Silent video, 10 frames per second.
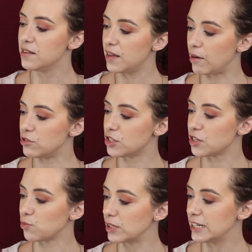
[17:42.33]
I was
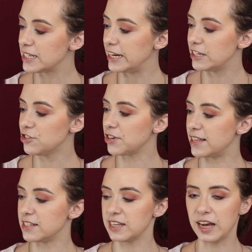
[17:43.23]
really excited to try
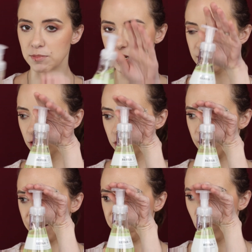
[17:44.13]
this. It comes in a little
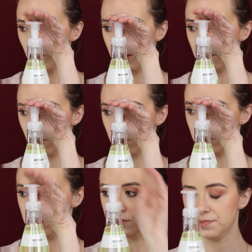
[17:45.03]
foaming bottle.